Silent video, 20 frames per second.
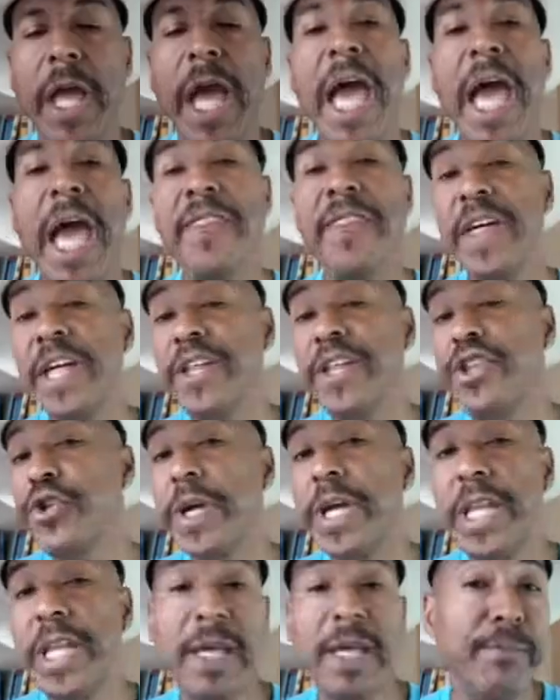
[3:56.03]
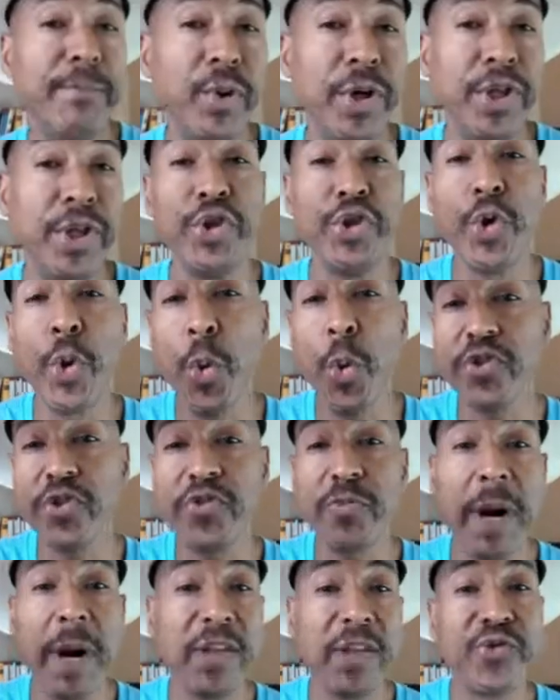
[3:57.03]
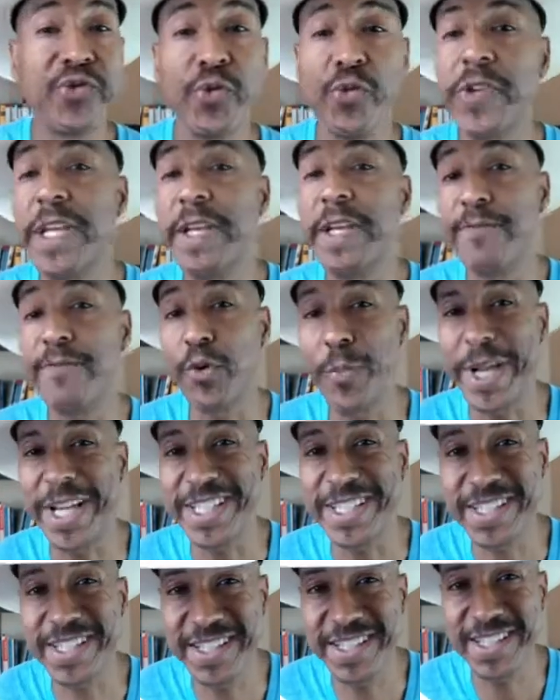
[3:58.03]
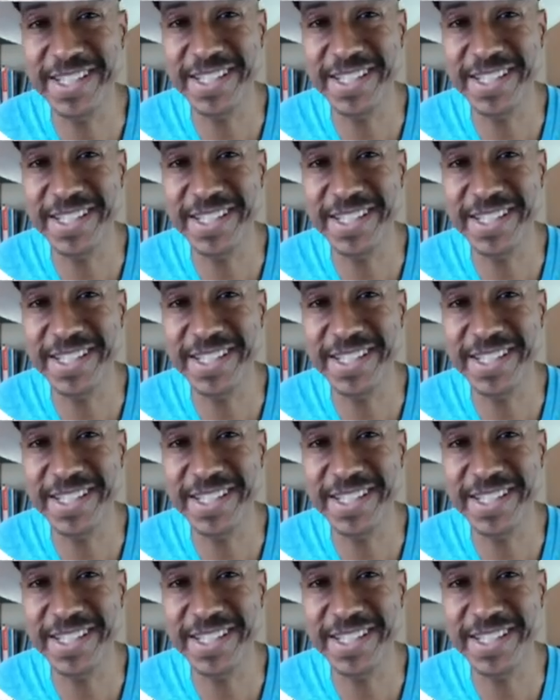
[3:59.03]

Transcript: And then you can input your sponsor's information.